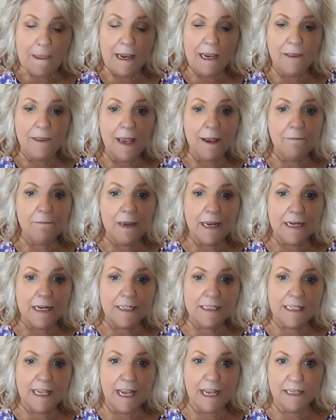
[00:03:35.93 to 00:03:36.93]
And that
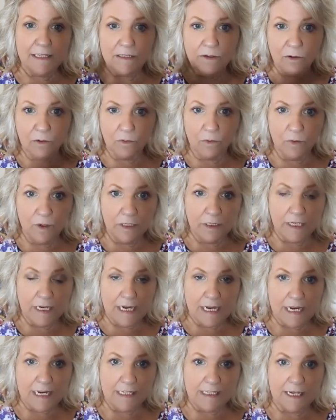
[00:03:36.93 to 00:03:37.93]
makes that really
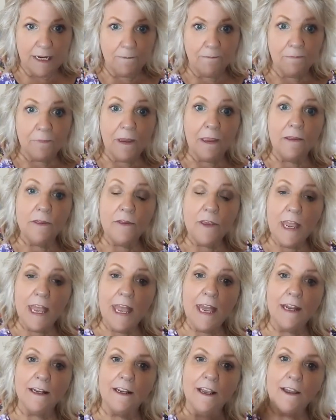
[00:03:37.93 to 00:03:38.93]
easy.
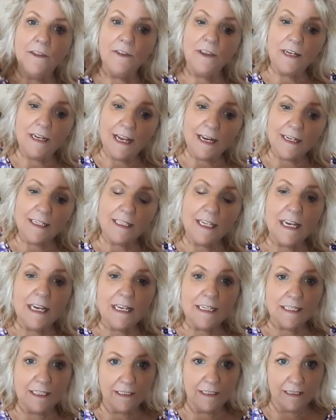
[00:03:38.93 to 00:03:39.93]
Then the next thing
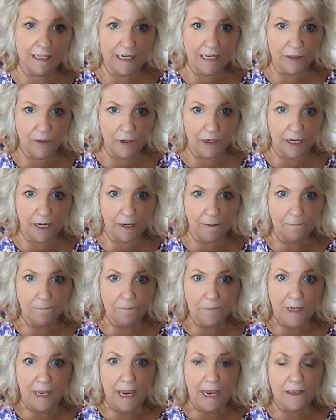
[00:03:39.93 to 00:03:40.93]
is the lengthening.
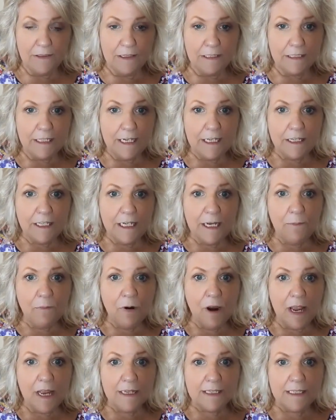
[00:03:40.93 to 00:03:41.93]
And the lengthening
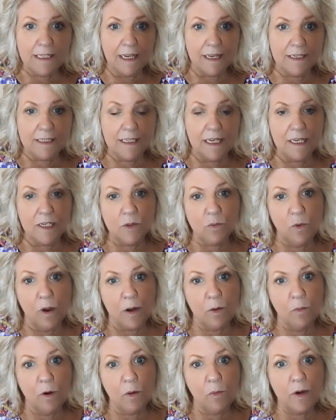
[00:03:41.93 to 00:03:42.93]
process is
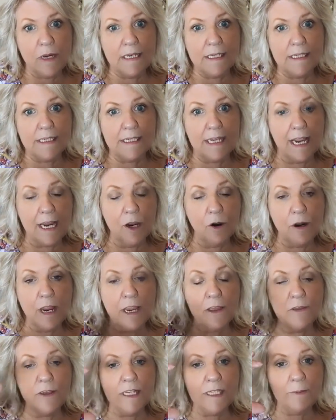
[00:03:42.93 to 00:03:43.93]
one where we say,
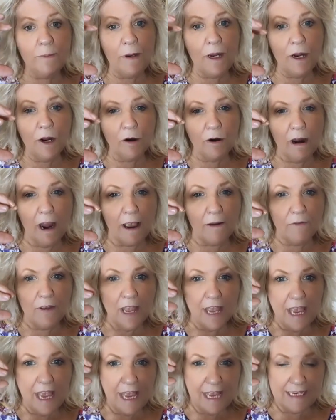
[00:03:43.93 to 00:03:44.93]
okay, this paragraph
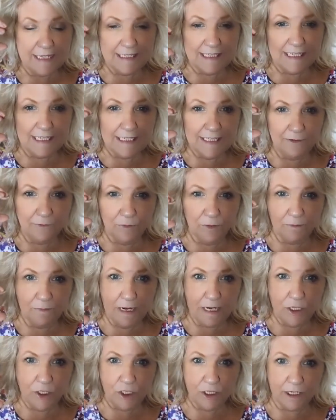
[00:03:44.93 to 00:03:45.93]
has this
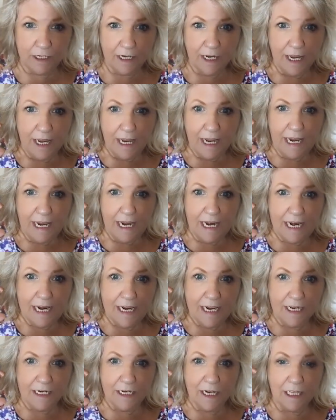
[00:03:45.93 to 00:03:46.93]
information.
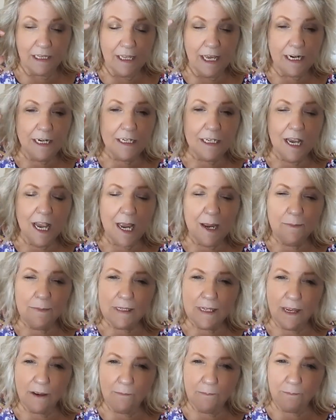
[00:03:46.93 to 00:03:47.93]
And a lot of
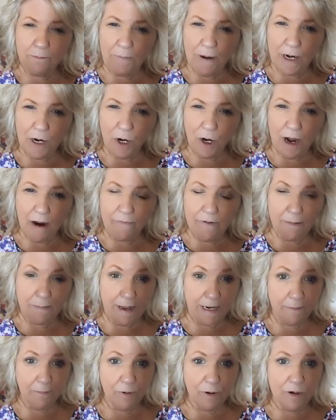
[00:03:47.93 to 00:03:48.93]
times a paragraph
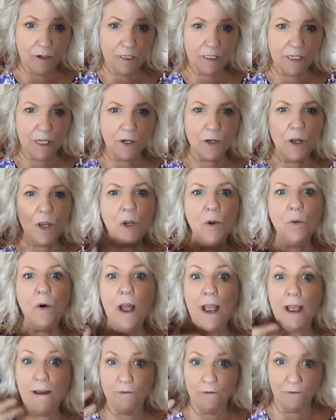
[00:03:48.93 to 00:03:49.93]
about a person
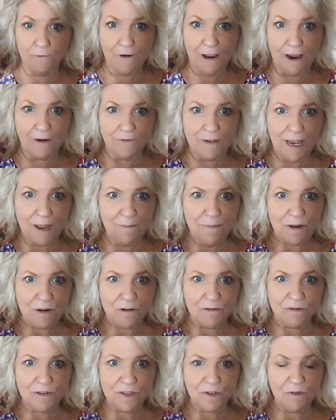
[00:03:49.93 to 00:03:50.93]
will have the 5
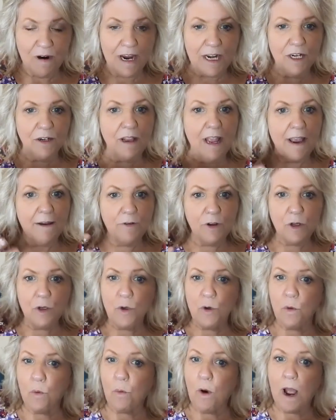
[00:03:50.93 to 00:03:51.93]
W's, right? It'll have
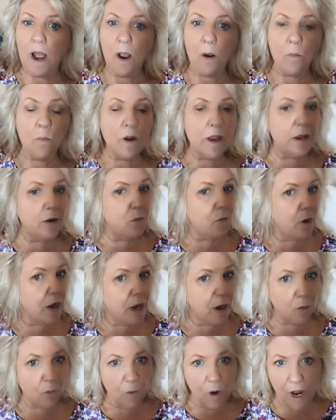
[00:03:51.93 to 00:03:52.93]
who, what, when,
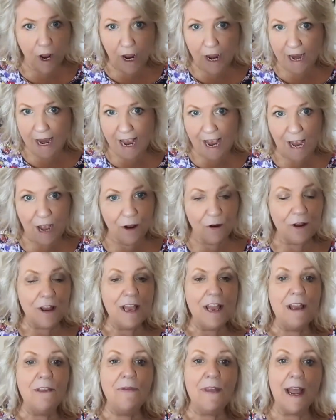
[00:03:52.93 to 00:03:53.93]
where, why, how,
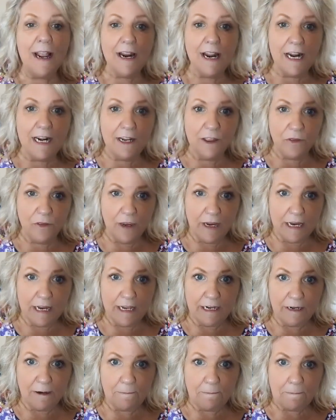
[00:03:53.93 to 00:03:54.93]
that kind of thing
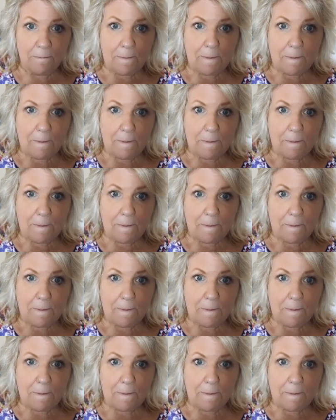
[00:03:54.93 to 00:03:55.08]
in it.